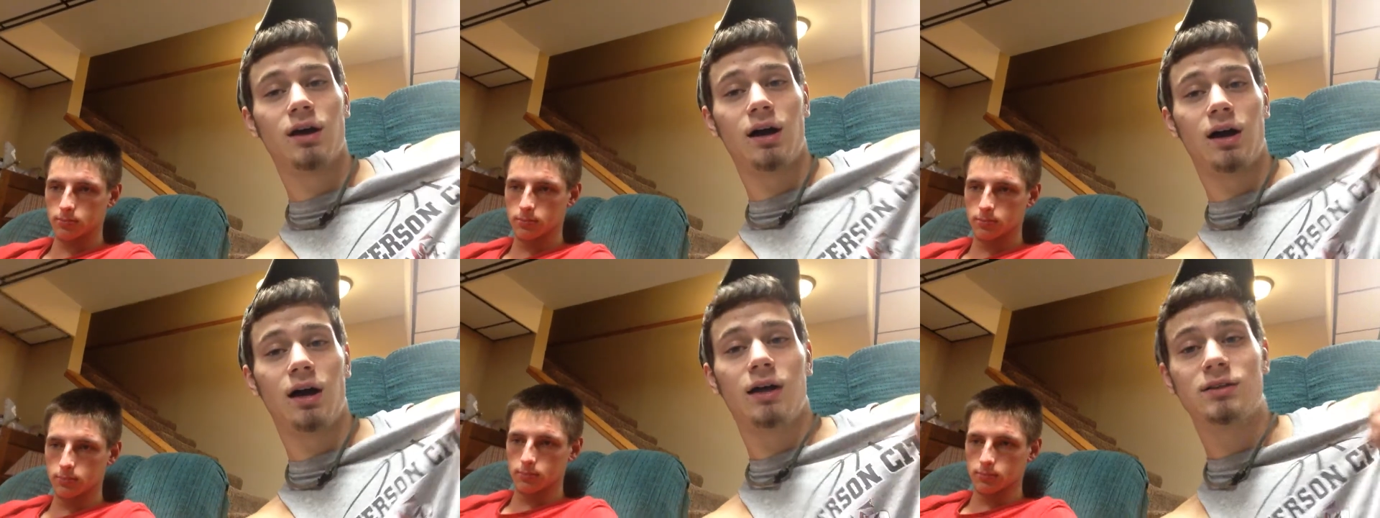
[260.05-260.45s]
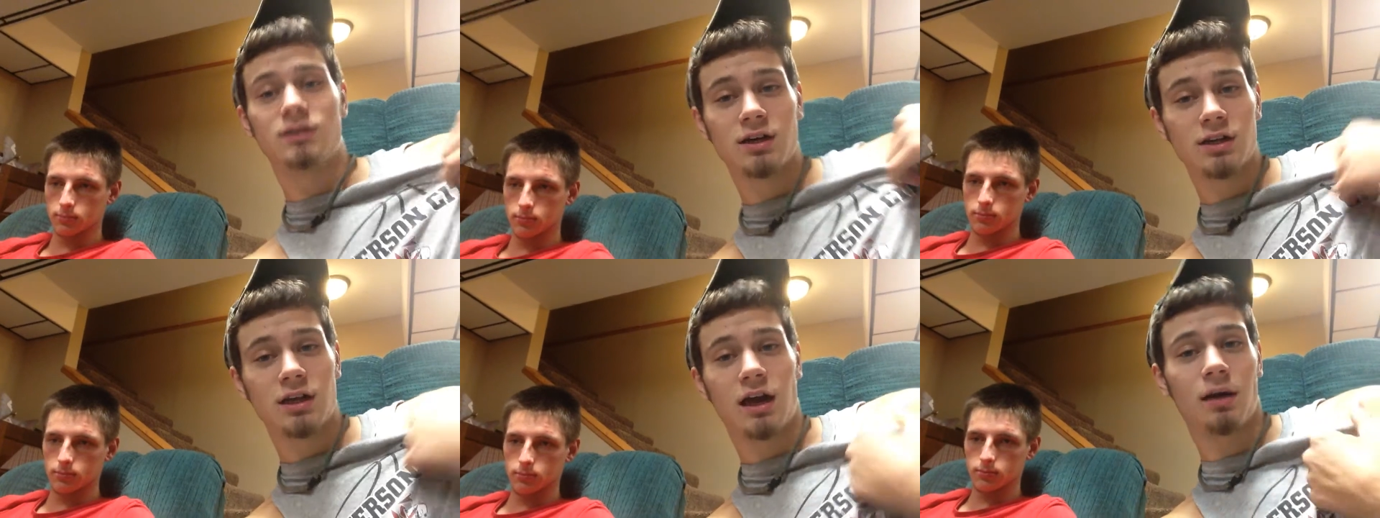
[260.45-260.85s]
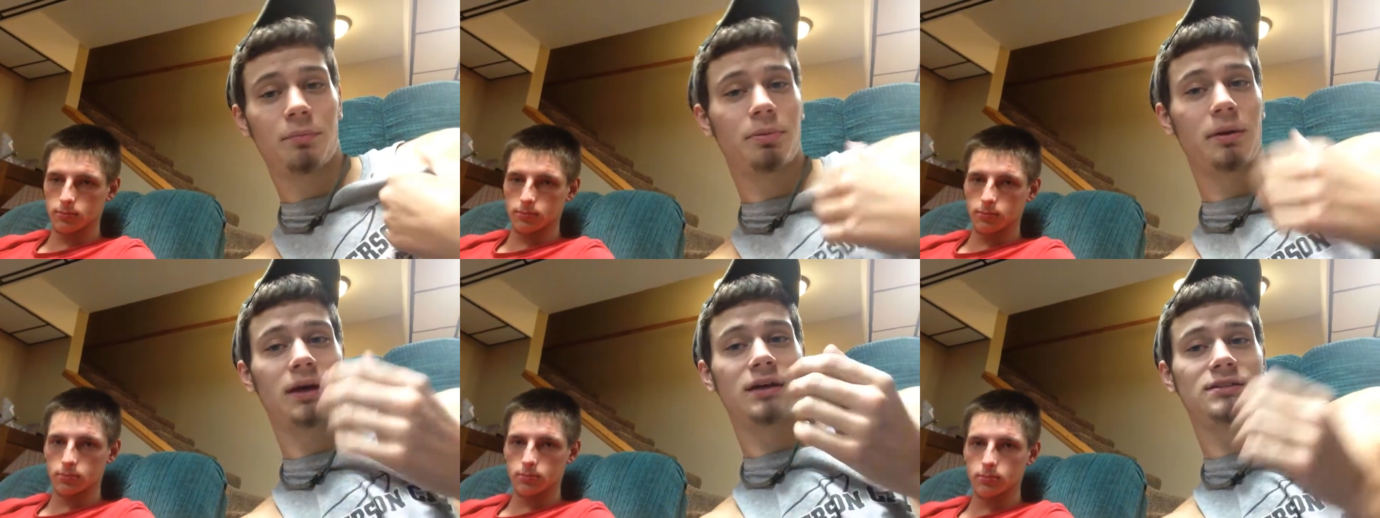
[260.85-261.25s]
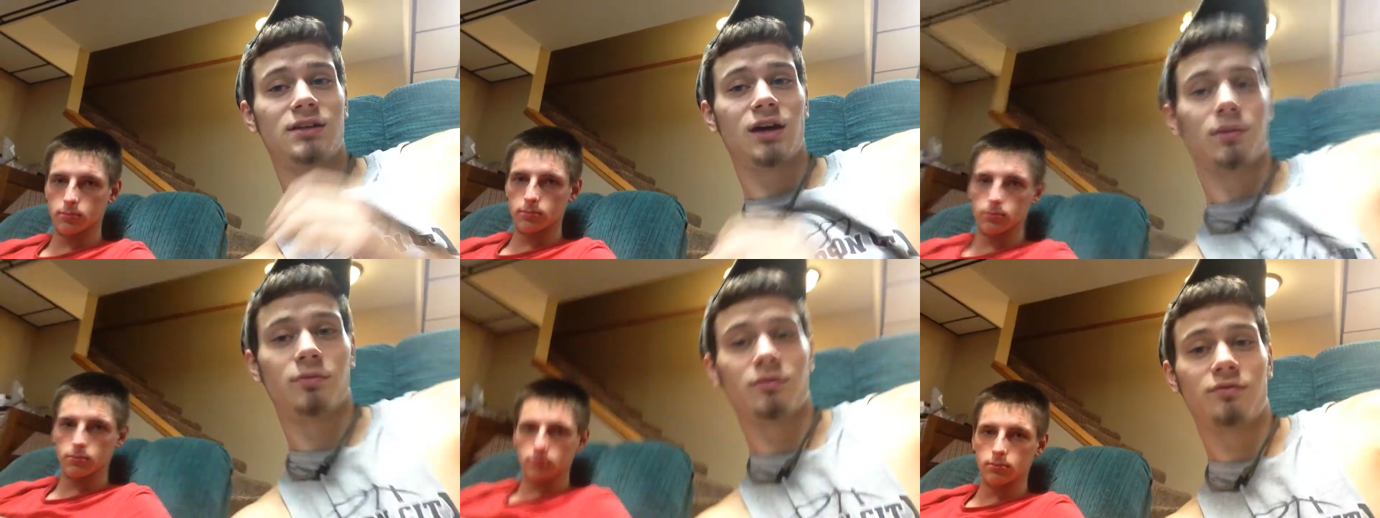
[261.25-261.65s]
Speaker 1: I done that. I passed
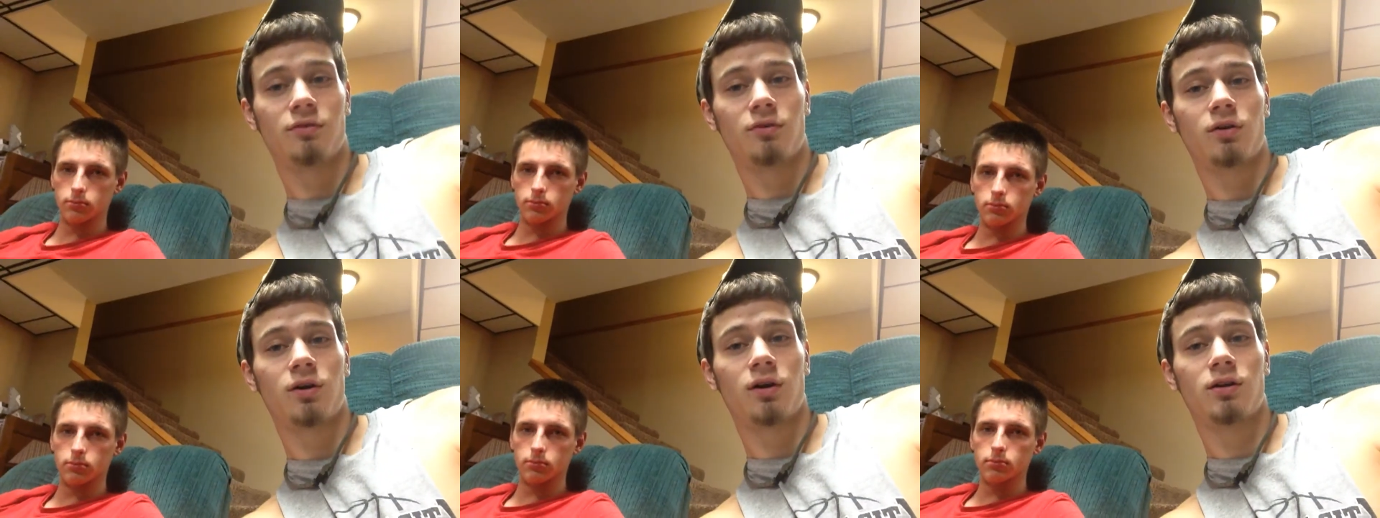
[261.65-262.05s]
out before.